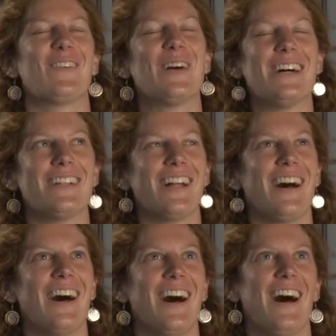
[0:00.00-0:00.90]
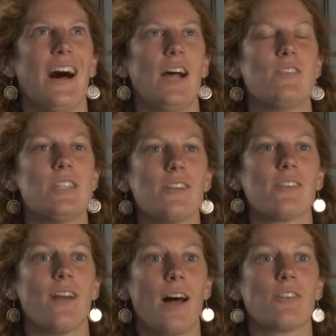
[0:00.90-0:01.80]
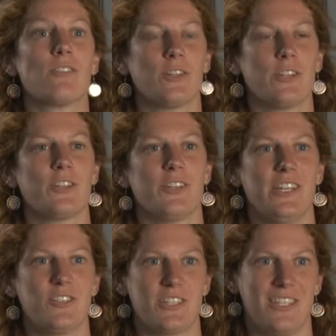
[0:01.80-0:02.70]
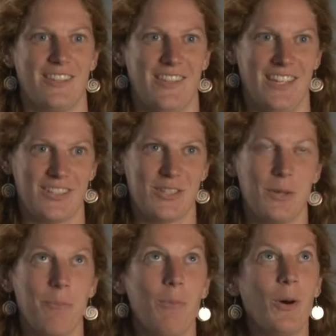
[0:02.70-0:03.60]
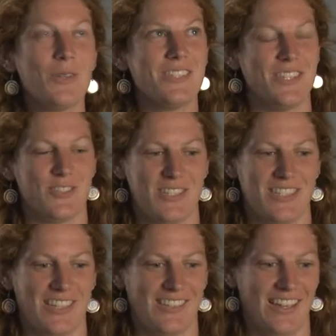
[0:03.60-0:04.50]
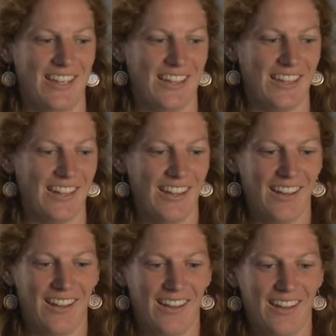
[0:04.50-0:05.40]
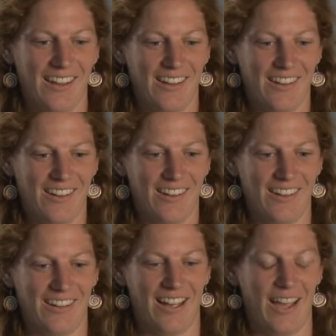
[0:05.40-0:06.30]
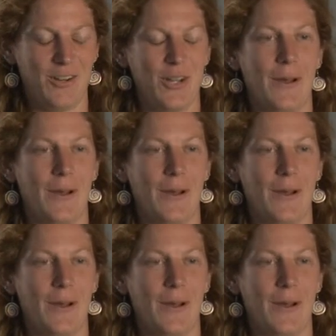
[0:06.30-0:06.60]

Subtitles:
Well, I've seen a lot of really, really interesting things. The most interesting thing, I don't know,